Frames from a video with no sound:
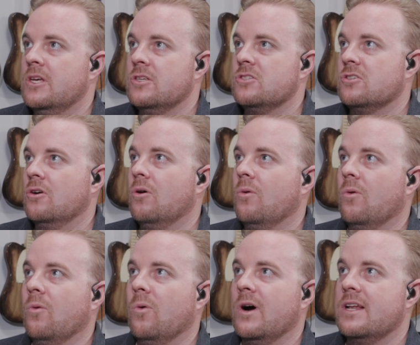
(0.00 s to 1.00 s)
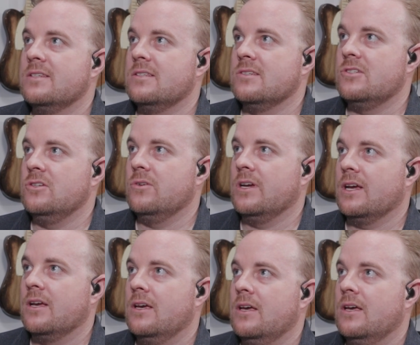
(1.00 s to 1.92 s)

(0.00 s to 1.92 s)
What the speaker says: So what is this doing?